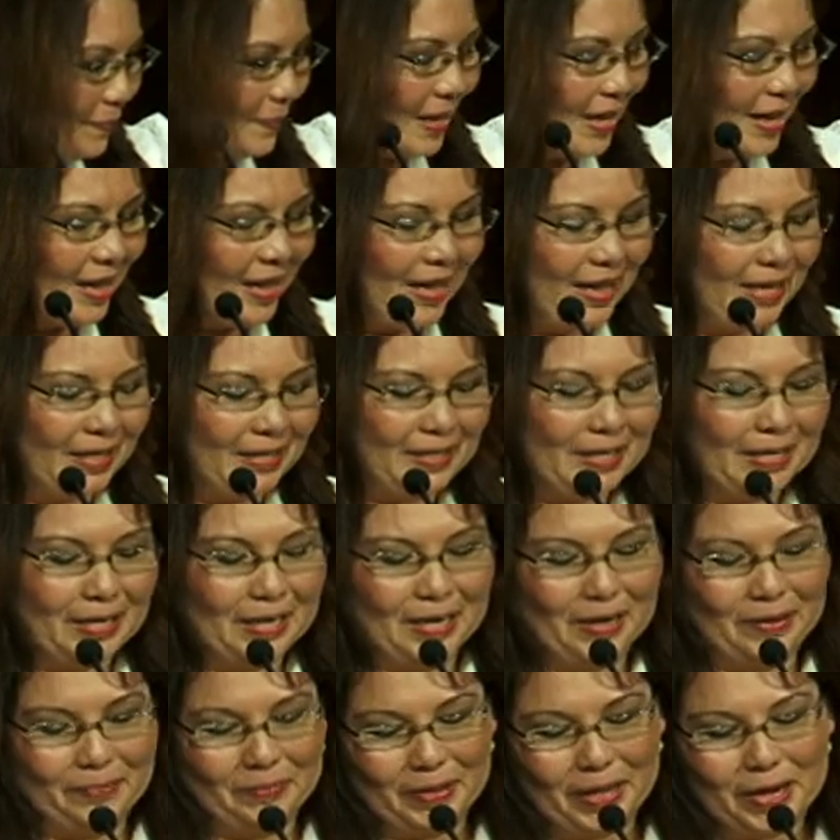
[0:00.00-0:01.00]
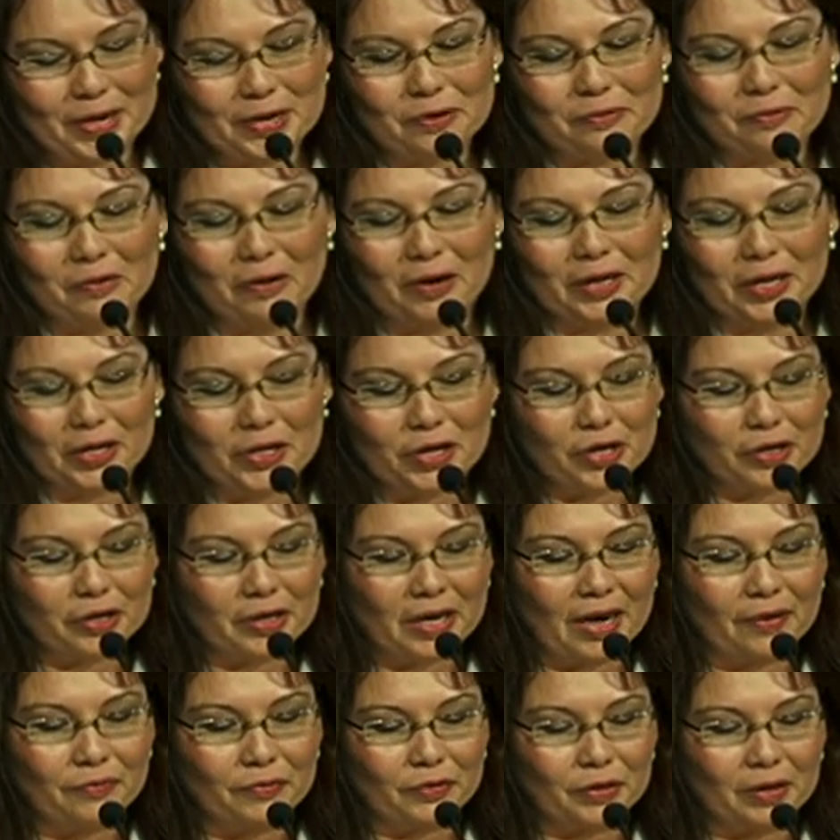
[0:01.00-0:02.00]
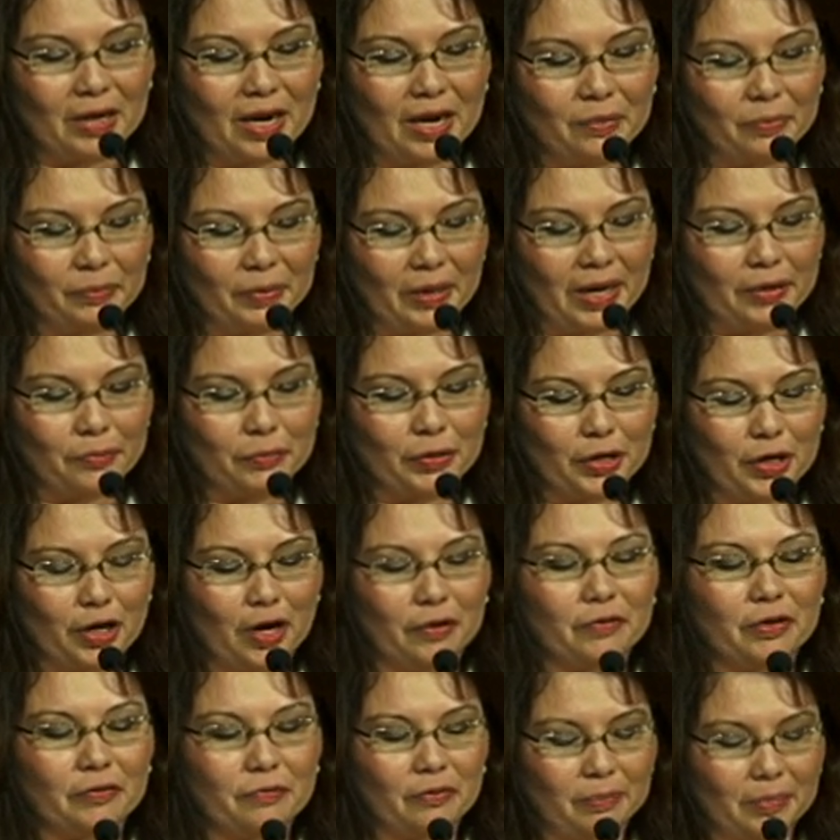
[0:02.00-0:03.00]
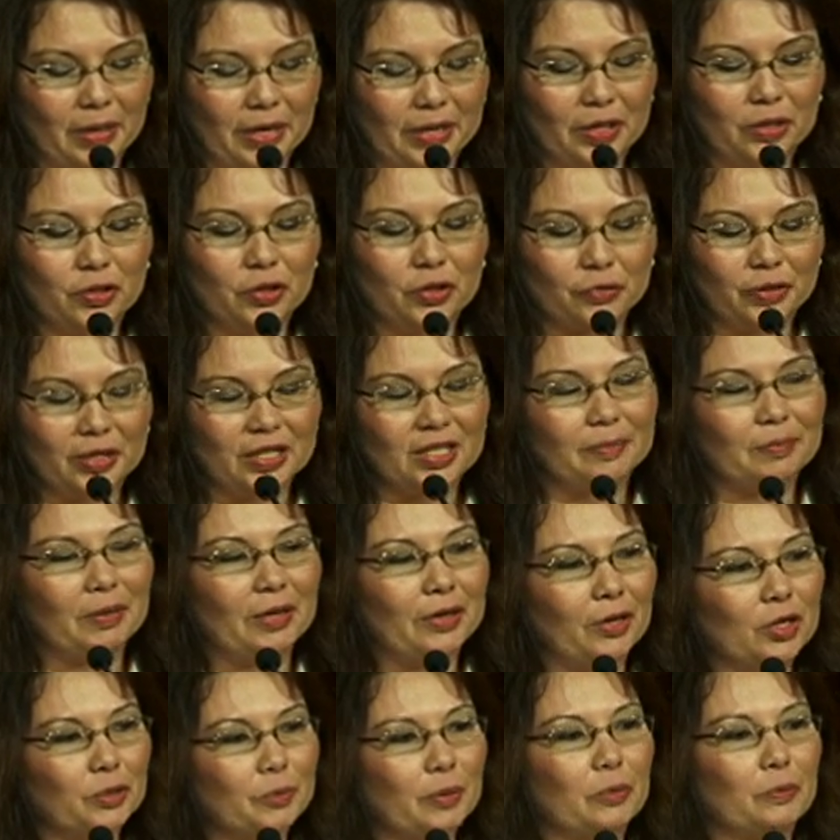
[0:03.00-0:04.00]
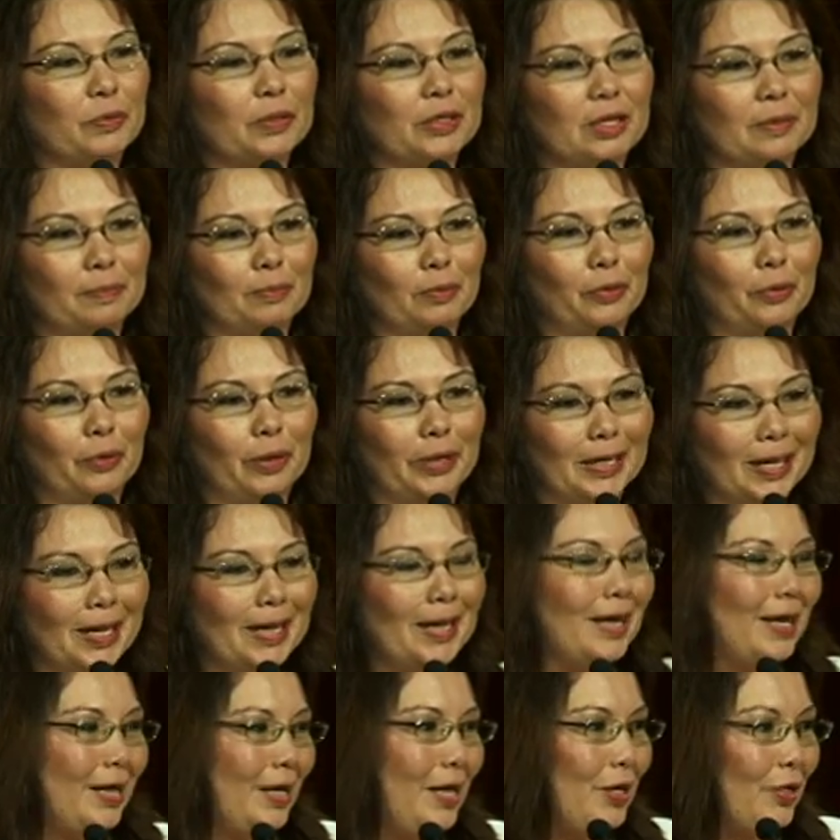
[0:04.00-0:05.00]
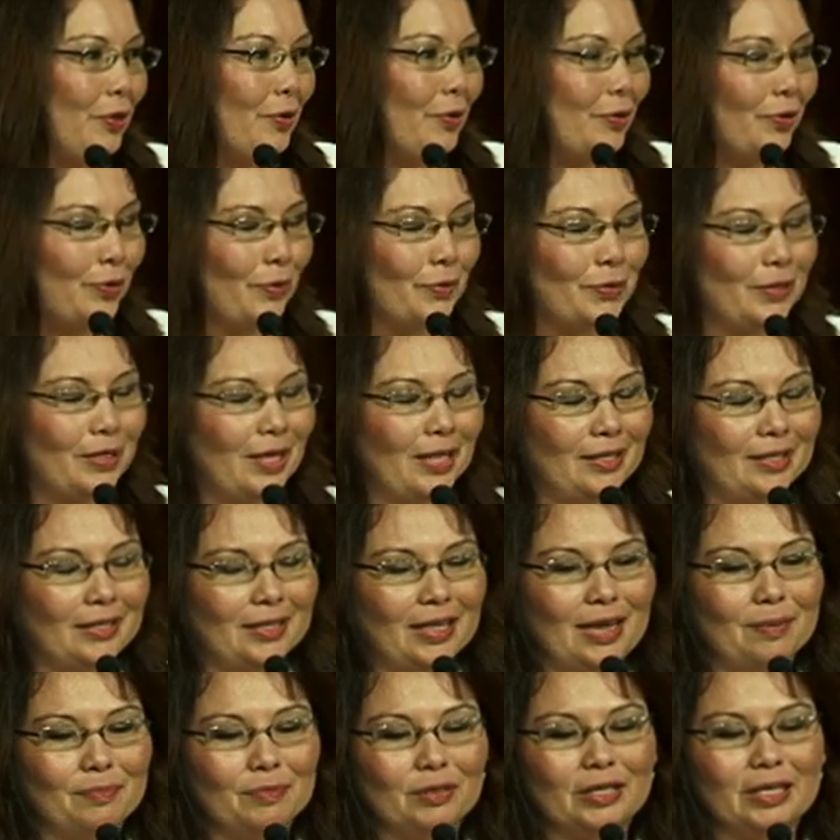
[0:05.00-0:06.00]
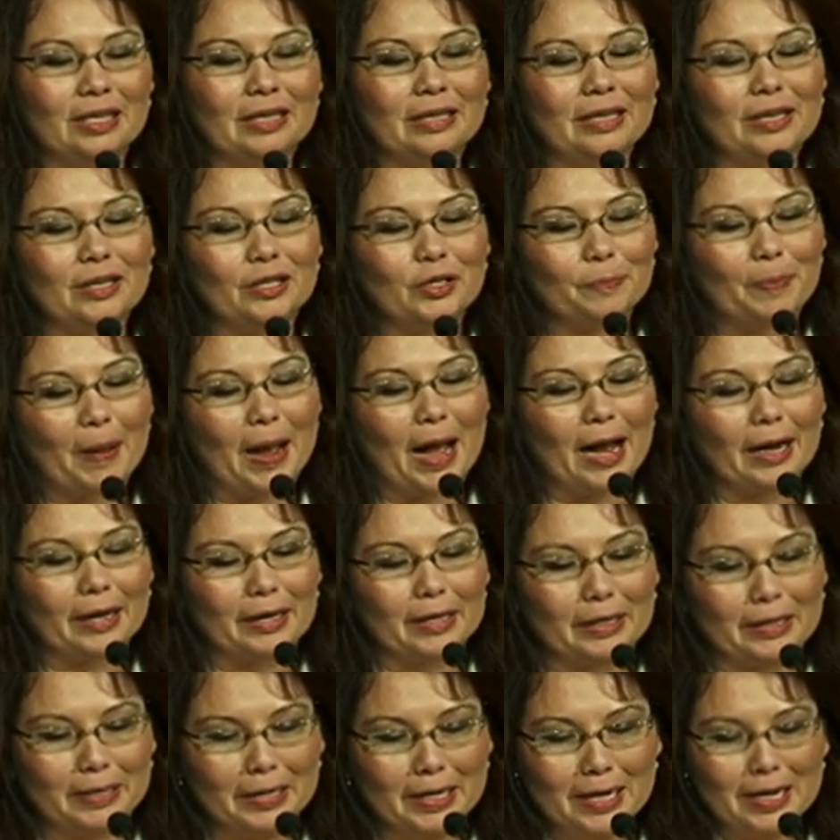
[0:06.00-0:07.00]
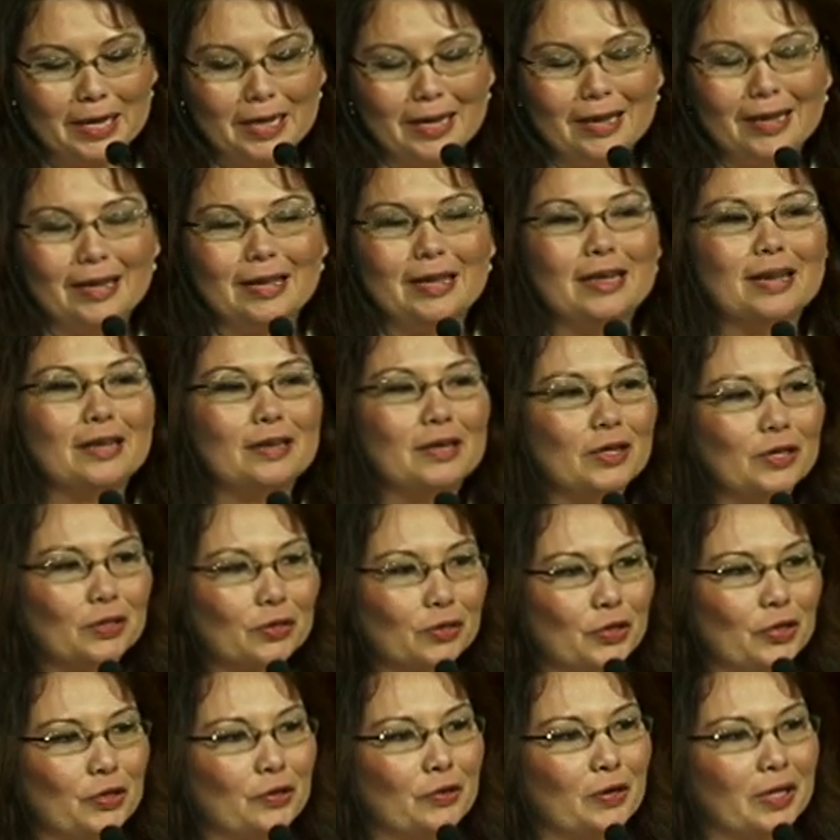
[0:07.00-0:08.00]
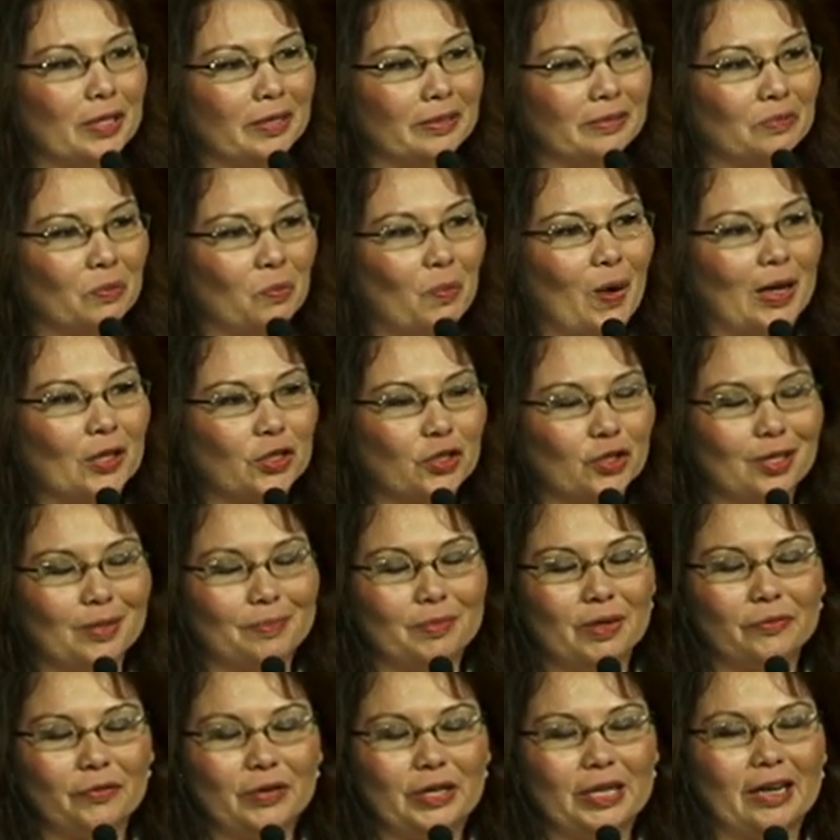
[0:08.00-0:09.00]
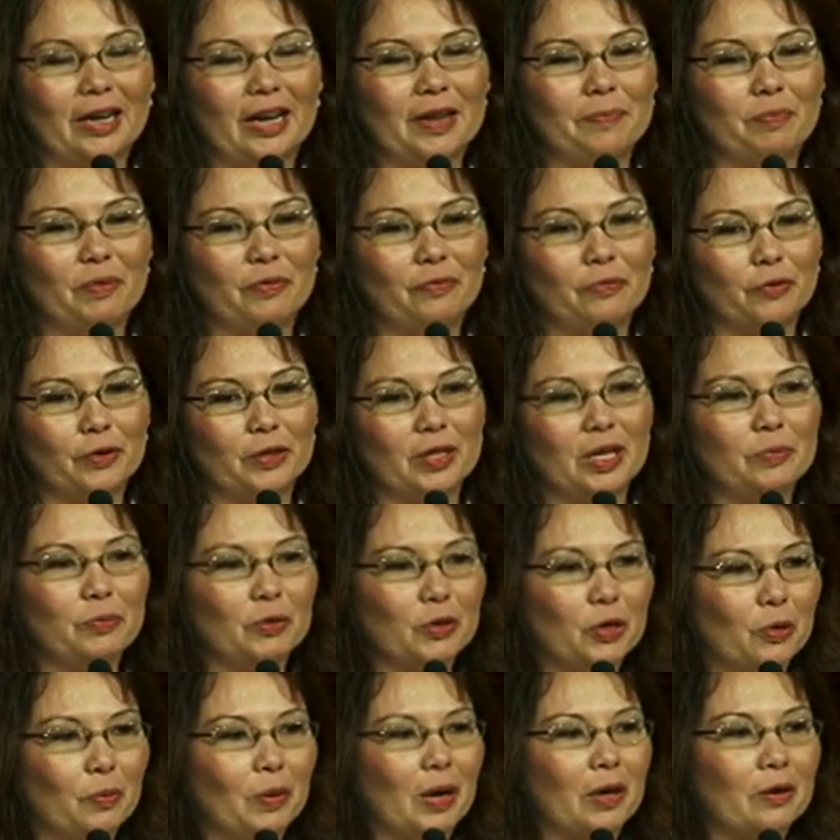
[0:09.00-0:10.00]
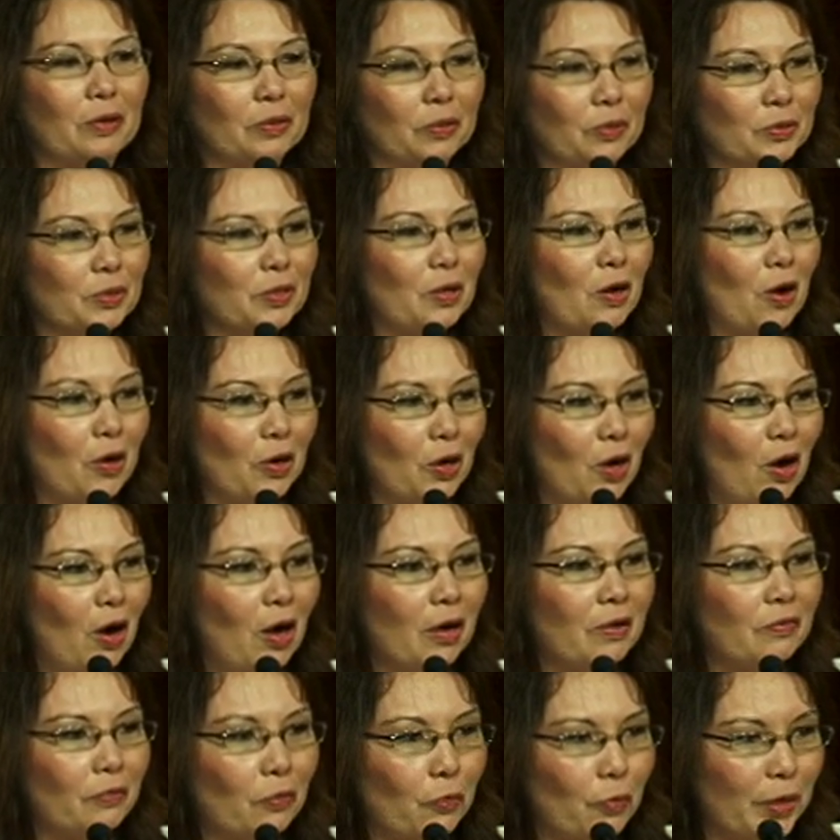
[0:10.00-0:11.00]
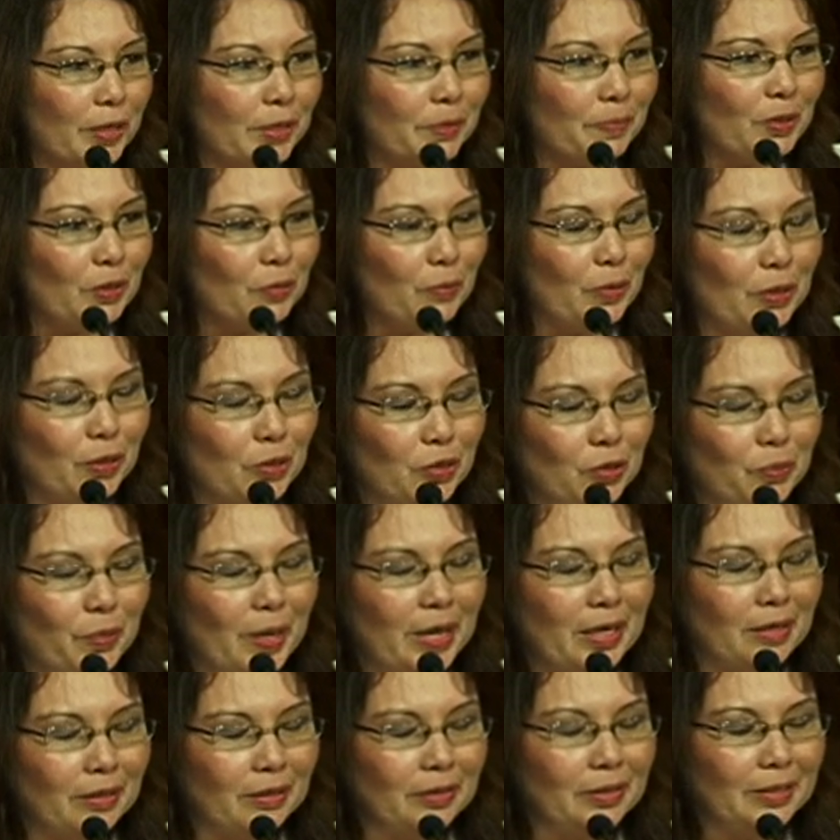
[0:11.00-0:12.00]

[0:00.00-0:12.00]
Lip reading: And later on, a year after I recovered from my injuries and my husband was deployed, he took those same CDs back, and he and his unit watched them every night before they would go out on those long convoys between Kuwait